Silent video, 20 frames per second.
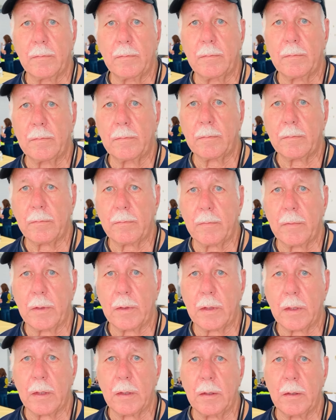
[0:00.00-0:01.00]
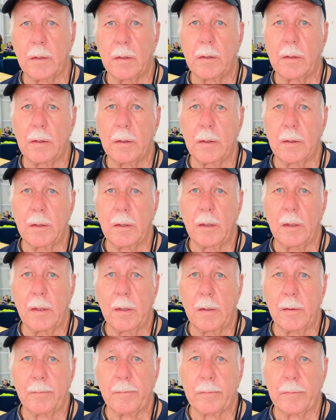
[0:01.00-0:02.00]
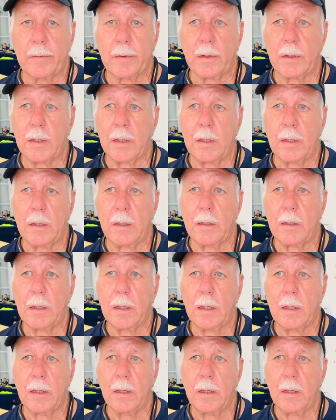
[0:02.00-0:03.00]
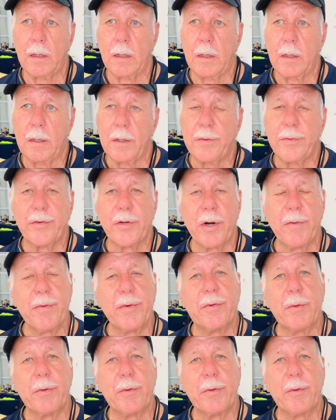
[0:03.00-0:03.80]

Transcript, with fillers: What does it mean to you to be a Rotarian? service